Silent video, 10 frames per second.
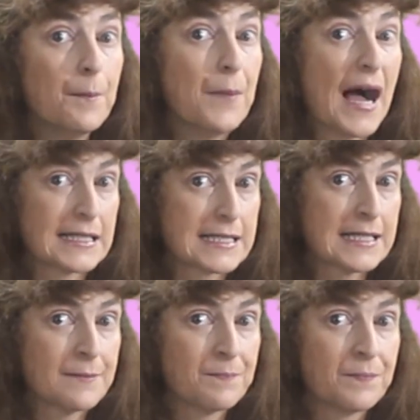But
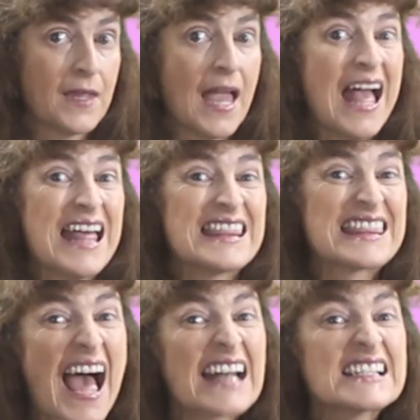
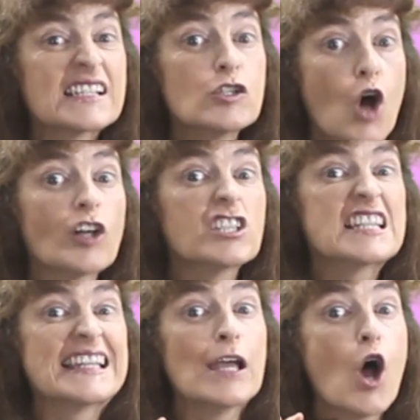that's not
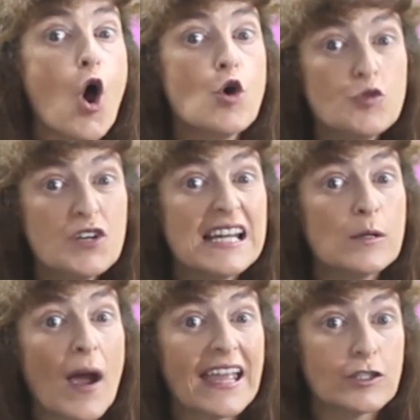the only
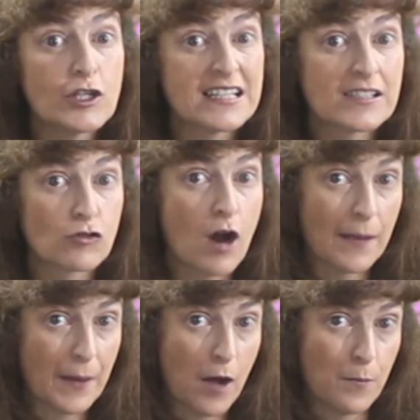way to
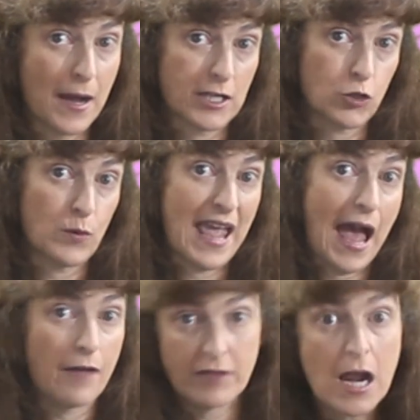describe how much we
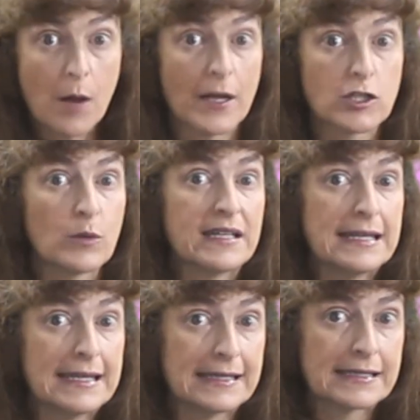have and how much we
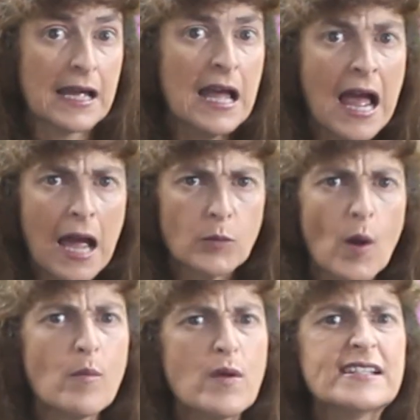need. And when
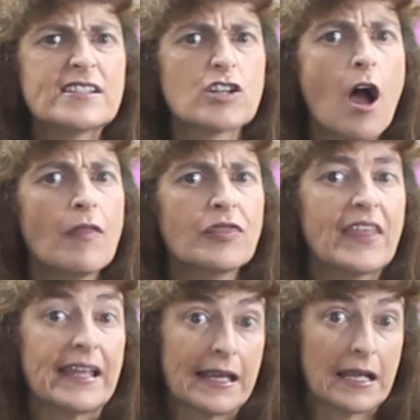we start
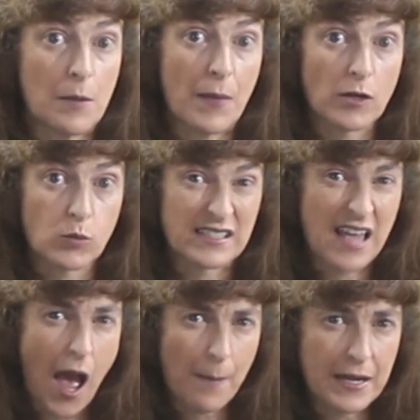thinking about what's
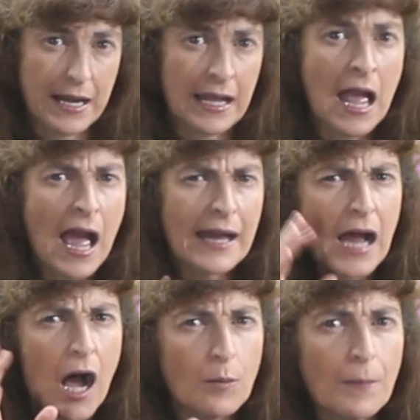happening and
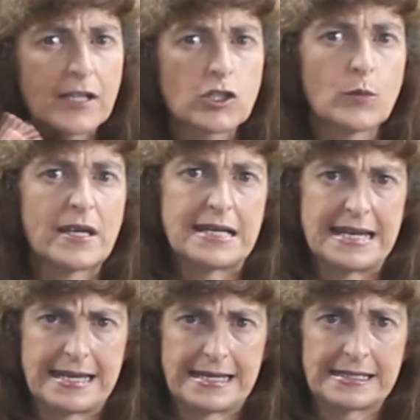how much we
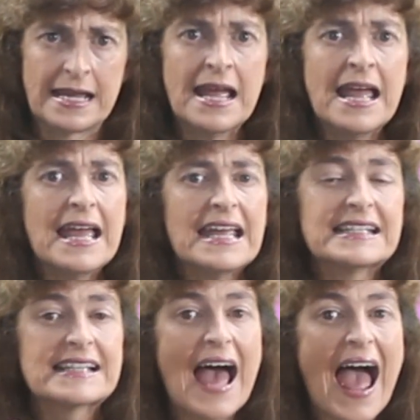need,
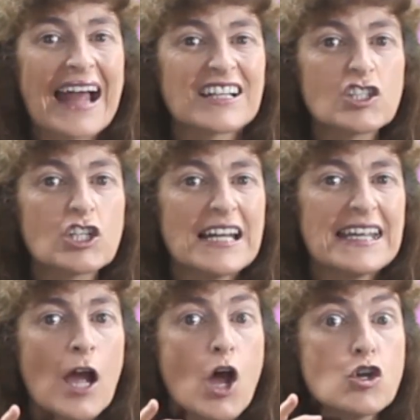it's
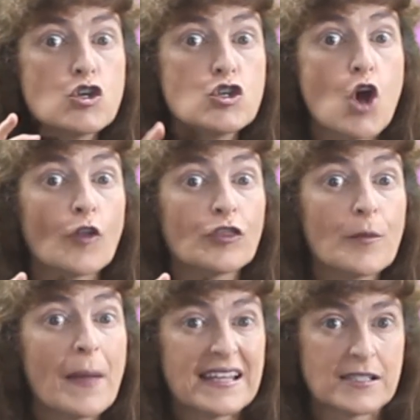actually not the
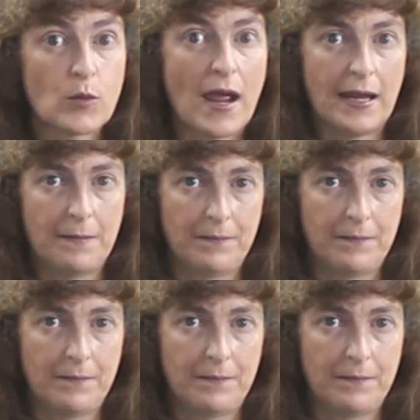best way.